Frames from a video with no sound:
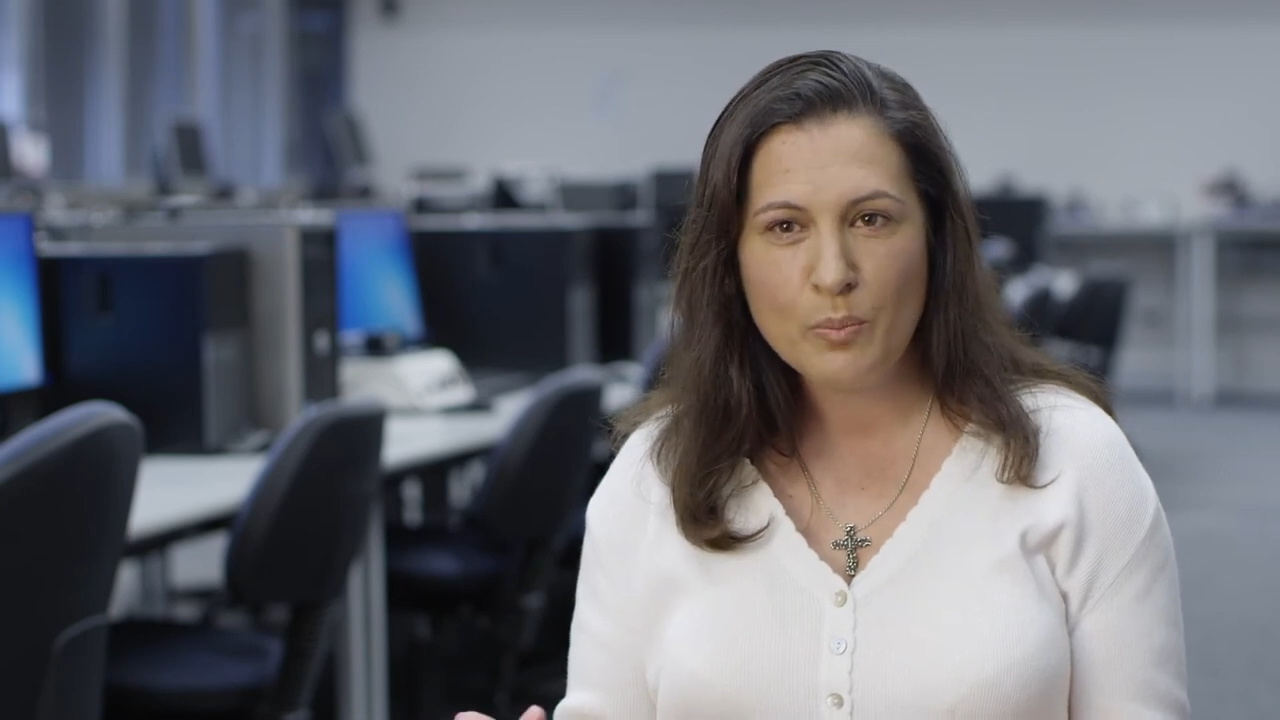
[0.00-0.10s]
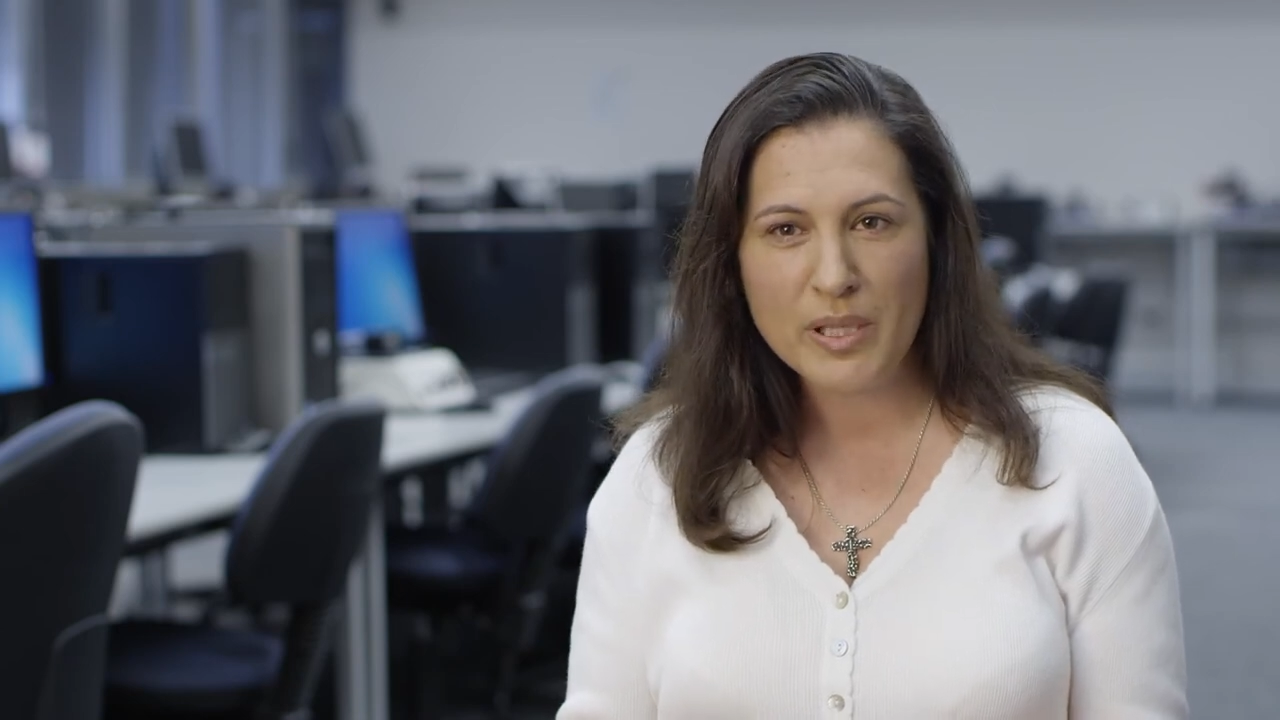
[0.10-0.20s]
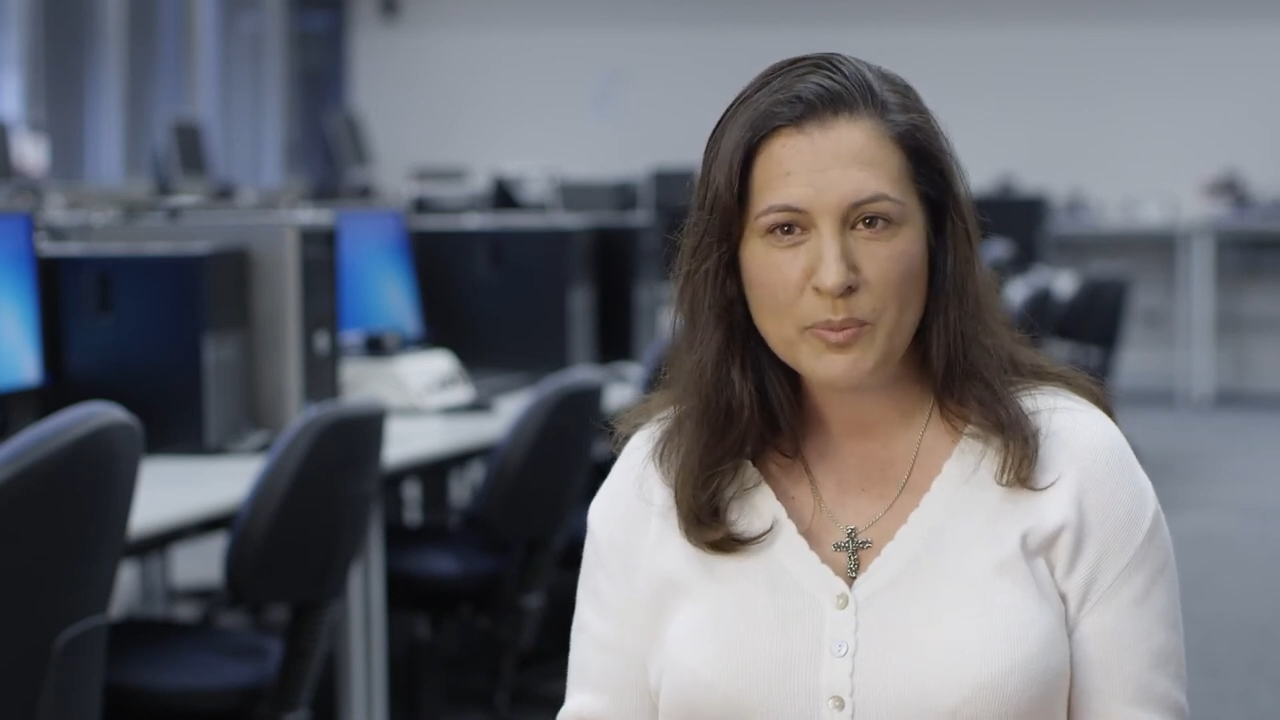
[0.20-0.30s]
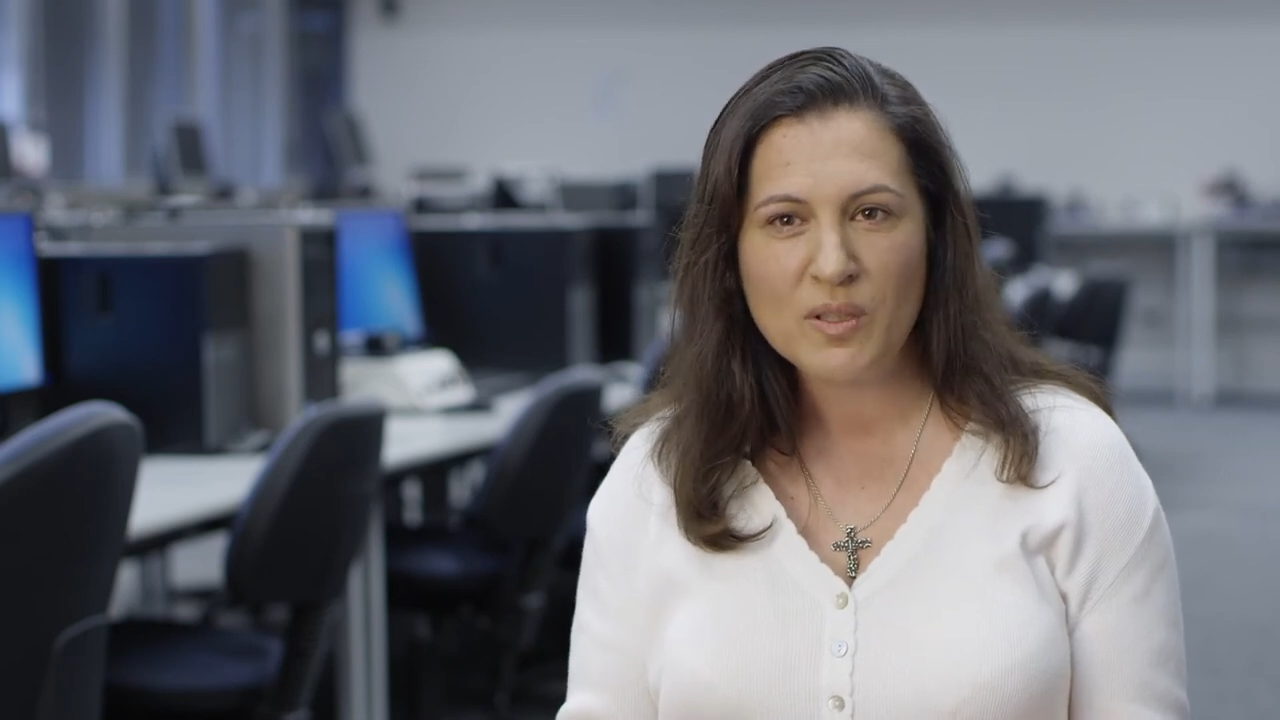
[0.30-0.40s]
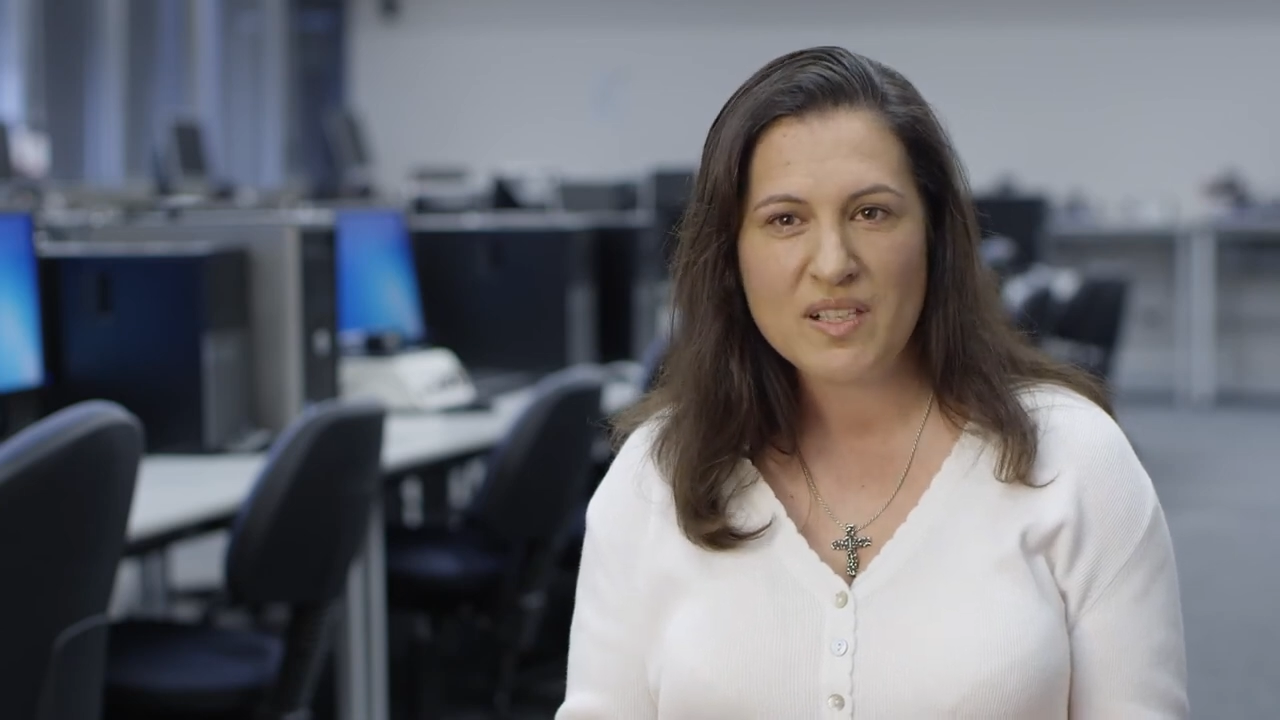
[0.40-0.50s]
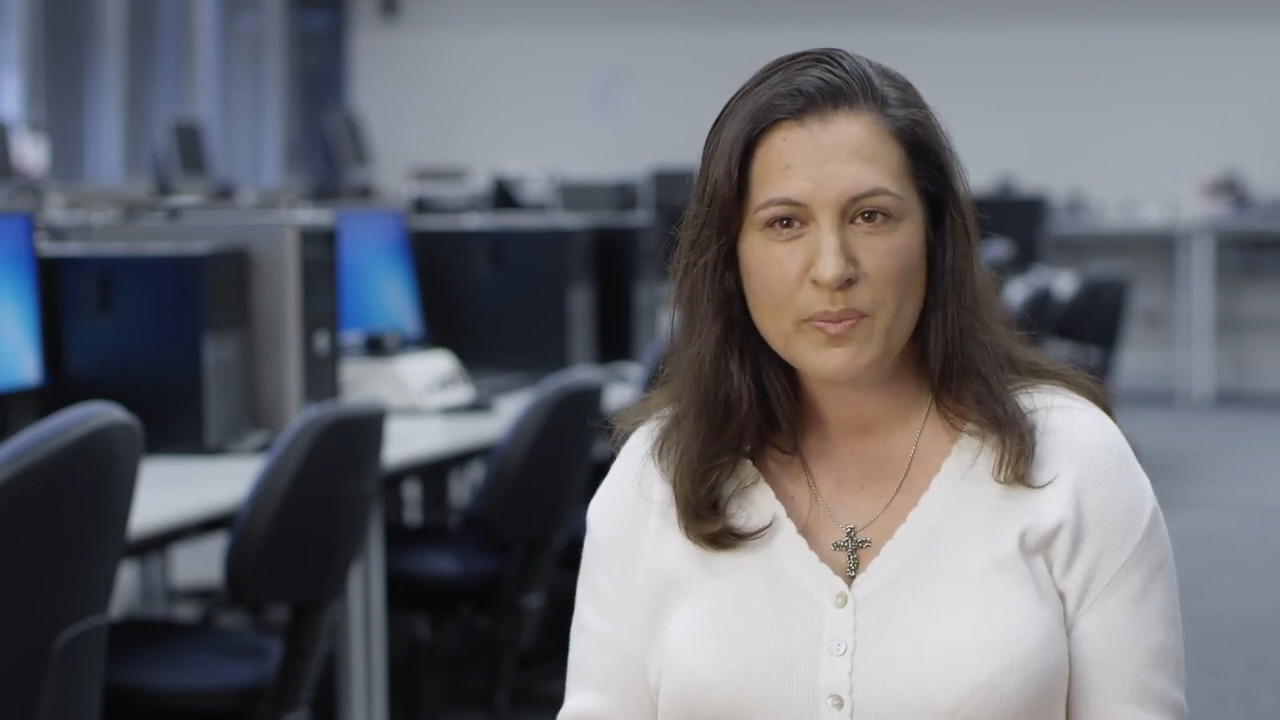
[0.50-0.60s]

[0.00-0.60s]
people are